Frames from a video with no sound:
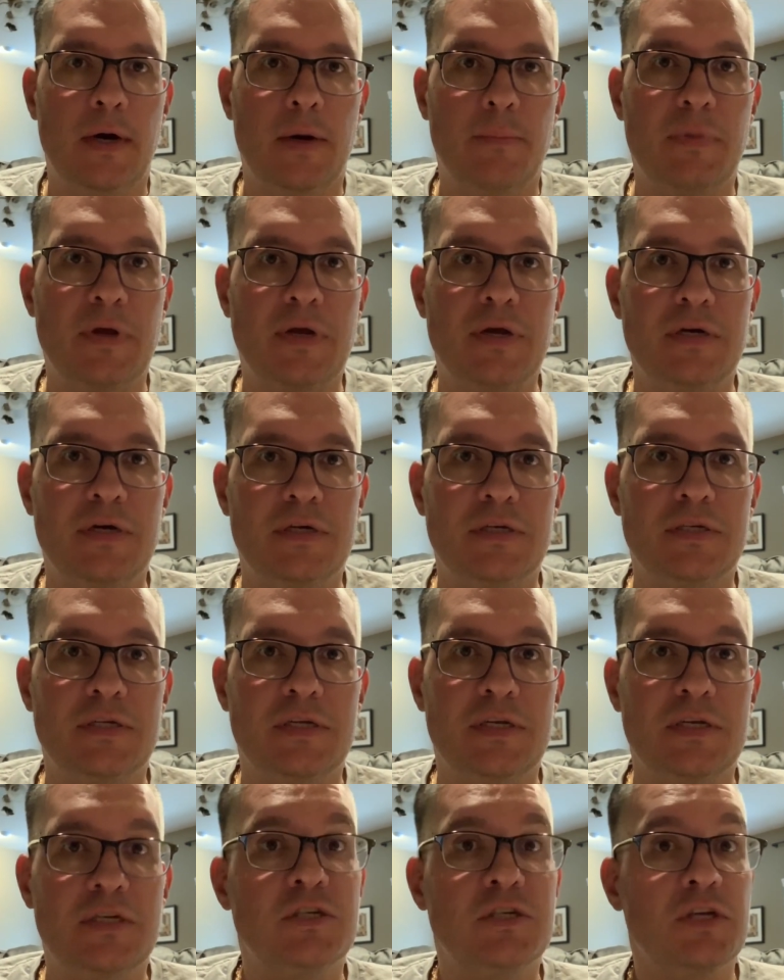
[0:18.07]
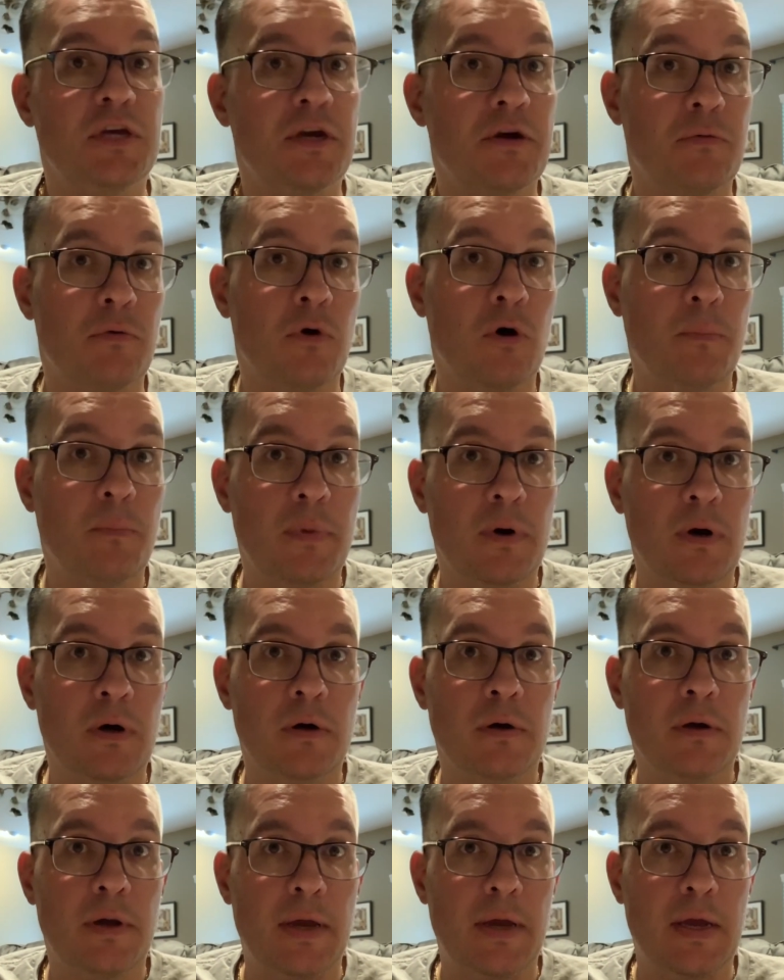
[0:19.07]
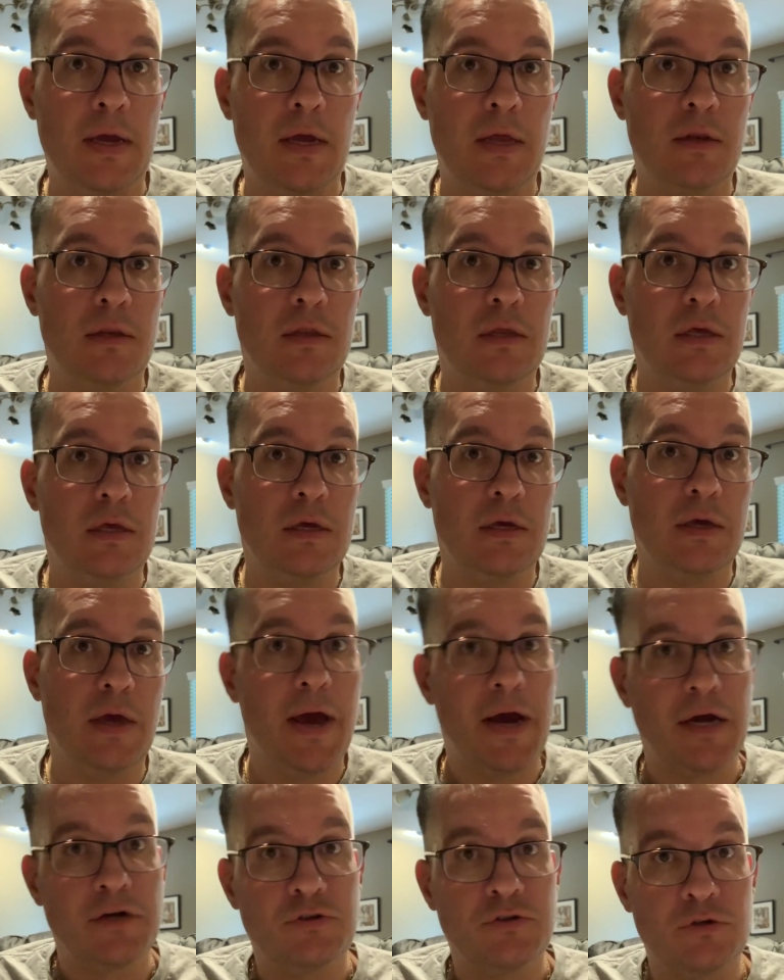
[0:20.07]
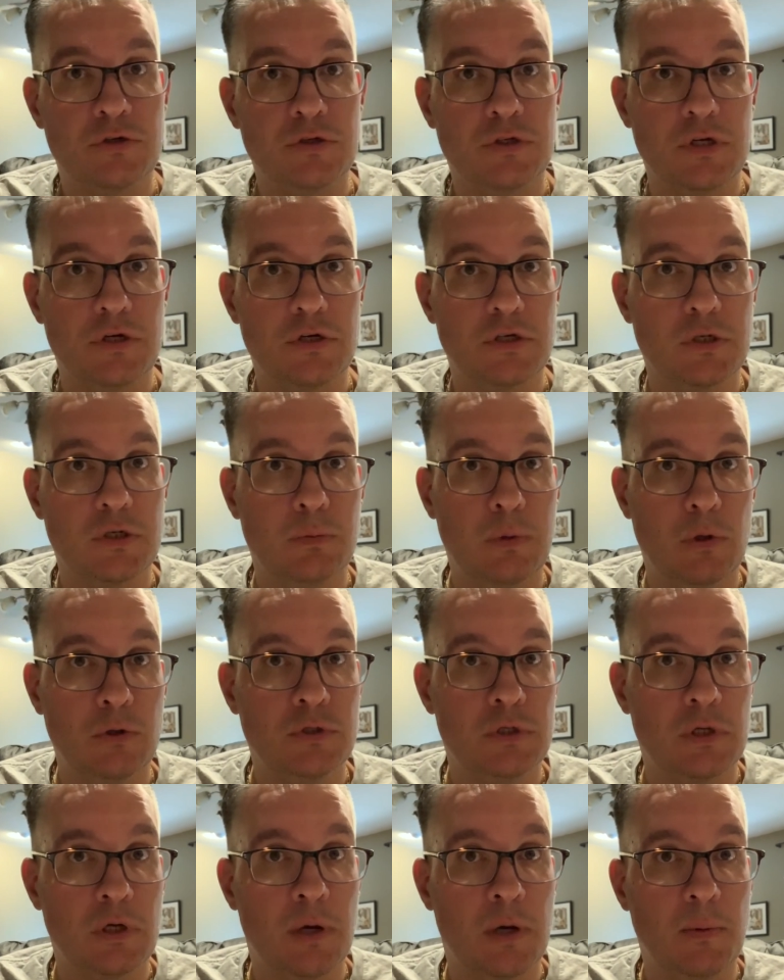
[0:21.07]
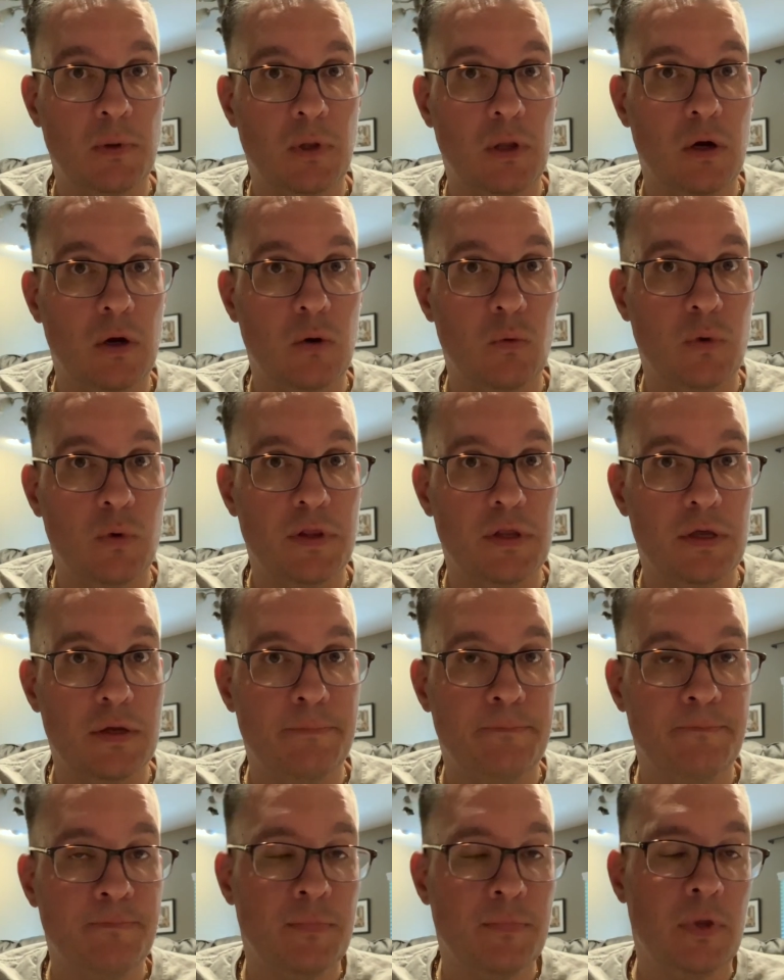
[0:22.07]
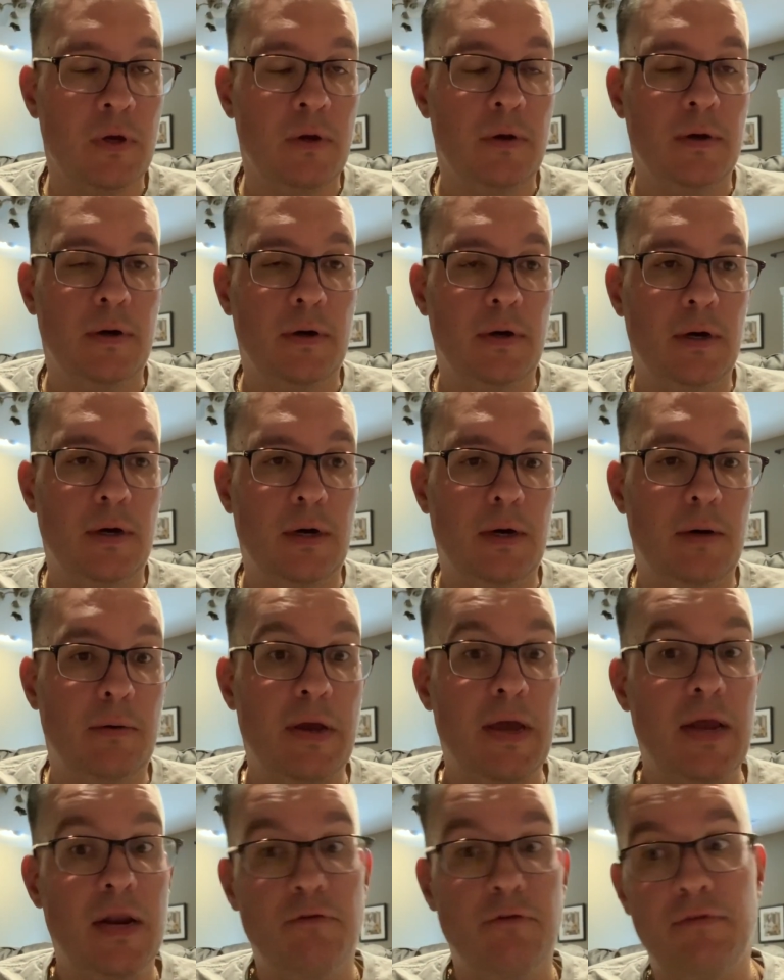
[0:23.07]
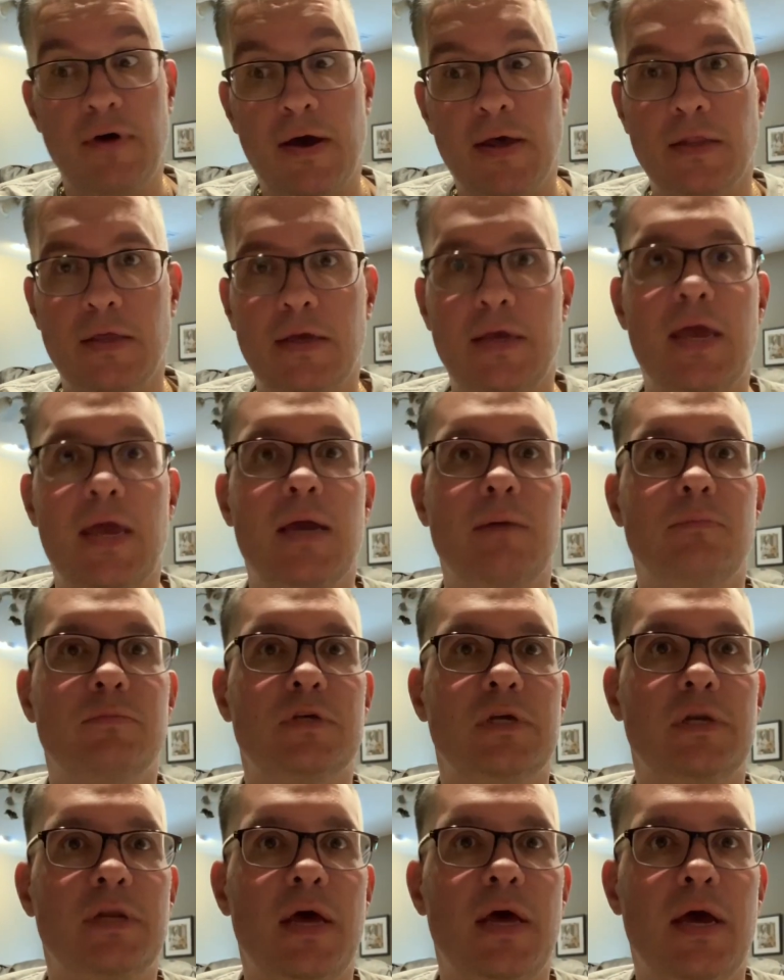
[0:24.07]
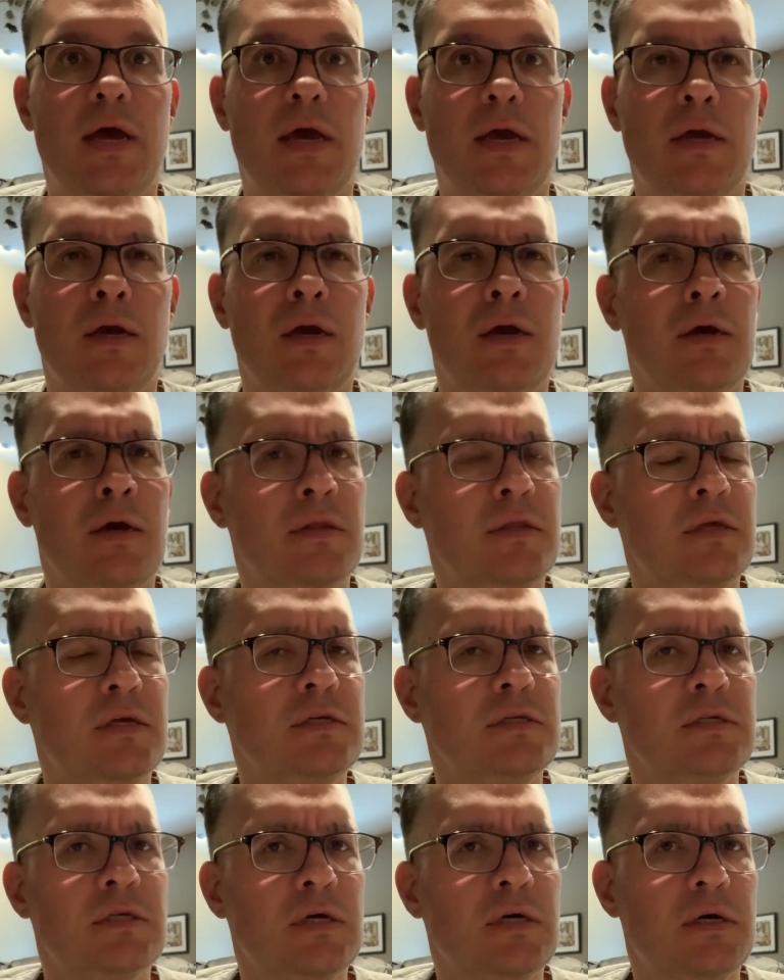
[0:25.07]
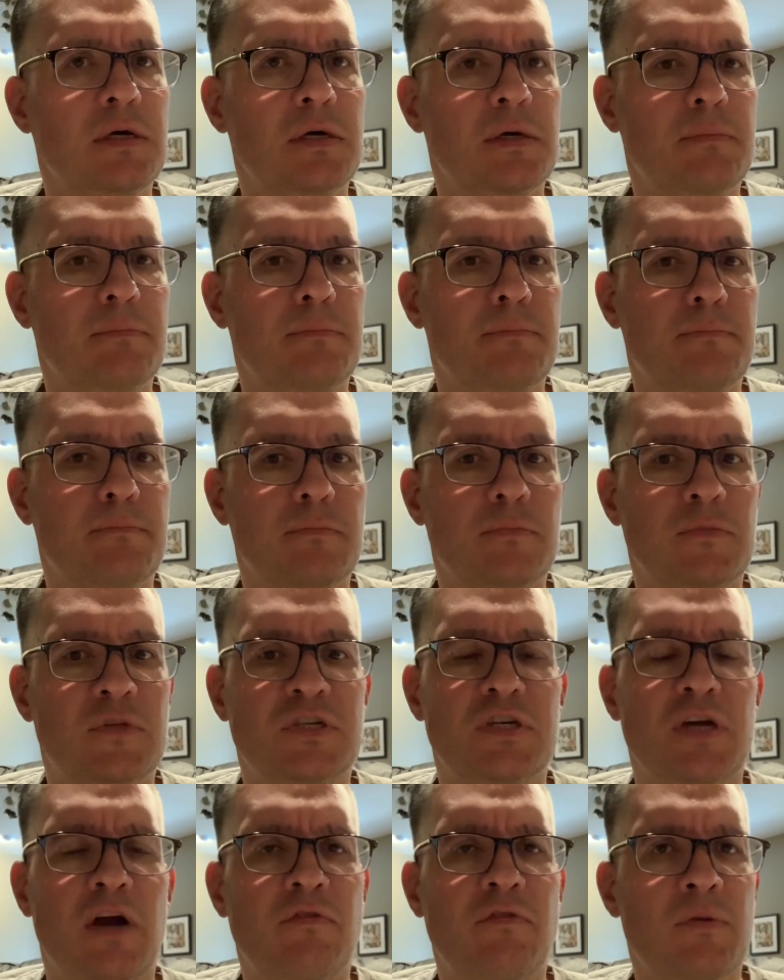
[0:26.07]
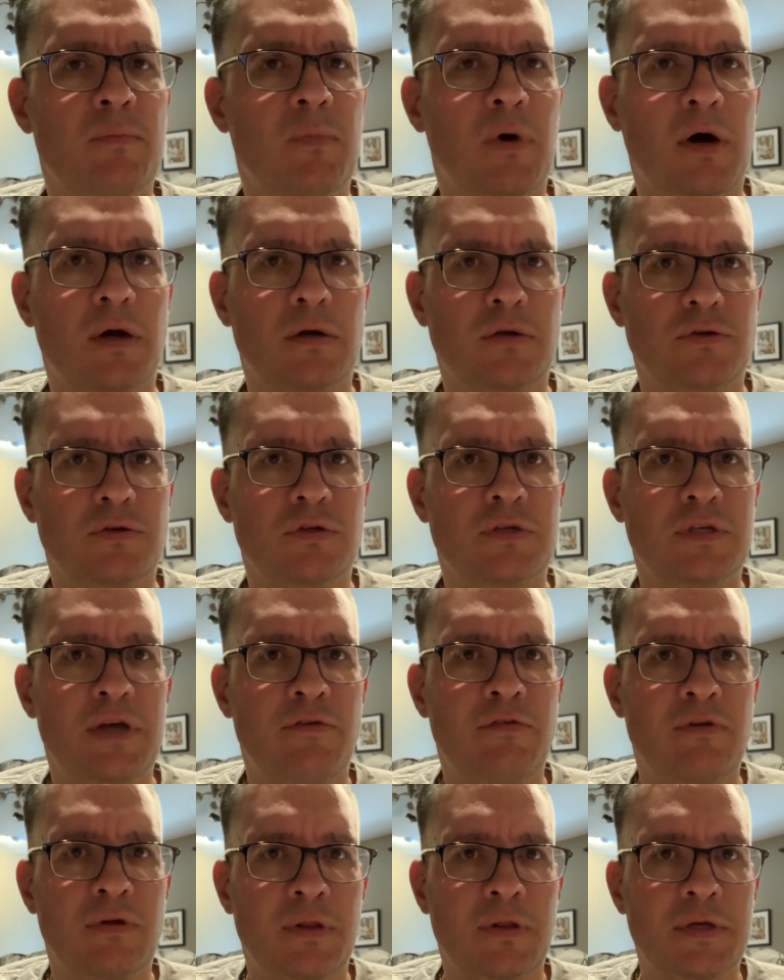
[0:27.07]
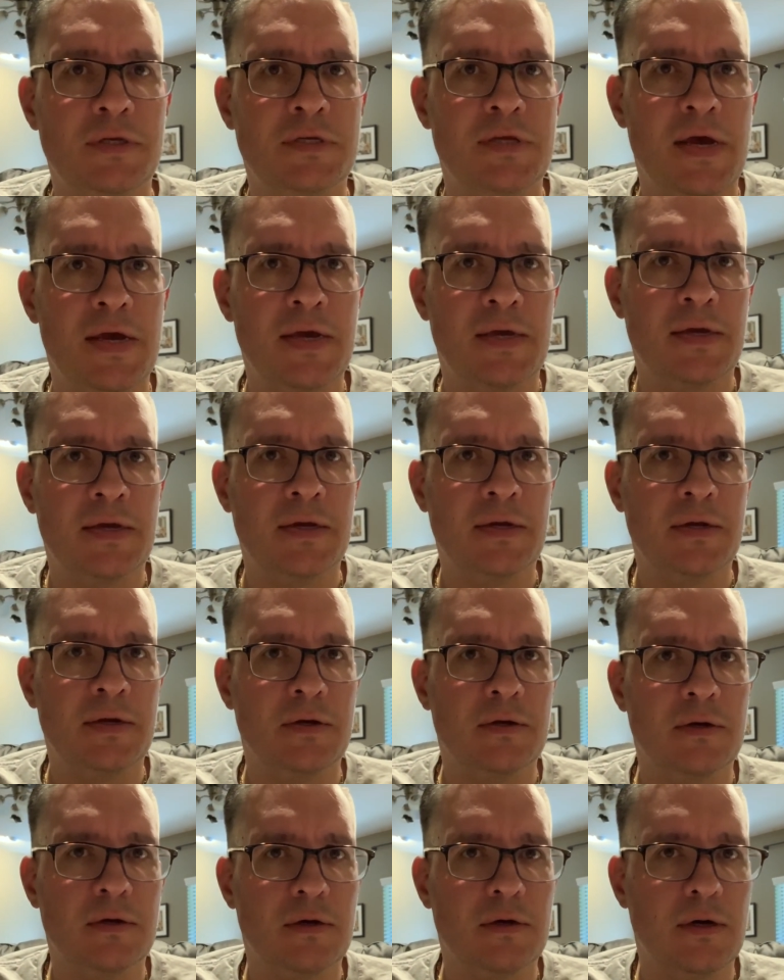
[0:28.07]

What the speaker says: because it is the Europa and the extras that are supposed to come along with it. And it finally came today. These Discovery models are definitely taking